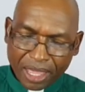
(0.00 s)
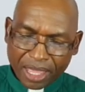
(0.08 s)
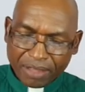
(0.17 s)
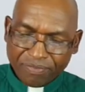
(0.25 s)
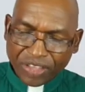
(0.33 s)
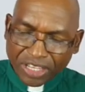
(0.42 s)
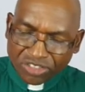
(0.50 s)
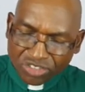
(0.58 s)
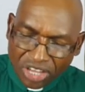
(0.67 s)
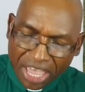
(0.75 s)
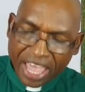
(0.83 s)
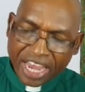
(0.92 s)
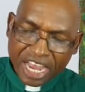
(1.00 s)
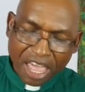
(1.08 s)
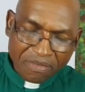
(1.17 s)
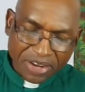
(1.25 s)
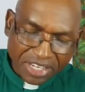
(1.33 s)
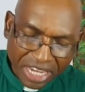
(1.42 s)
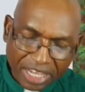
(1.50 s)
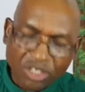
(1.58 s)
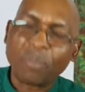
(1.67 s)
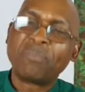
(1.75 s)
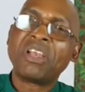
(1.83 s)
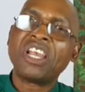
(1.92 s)
This day and every day, to
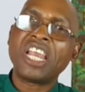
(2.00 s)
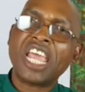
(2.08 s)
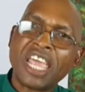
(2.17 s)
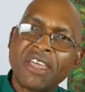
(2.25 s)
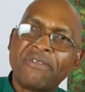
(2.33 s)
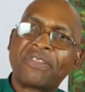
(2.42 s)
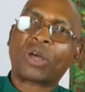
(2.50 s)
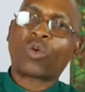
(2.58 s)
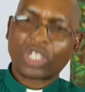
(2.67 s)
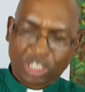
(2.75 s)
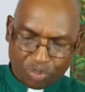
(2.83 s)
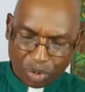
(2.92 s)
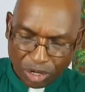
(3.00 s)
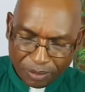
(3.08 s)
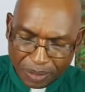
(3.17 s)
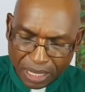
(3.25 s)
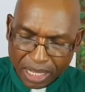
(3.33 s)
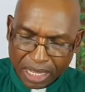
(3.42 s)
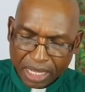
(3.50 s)
believe the gospel,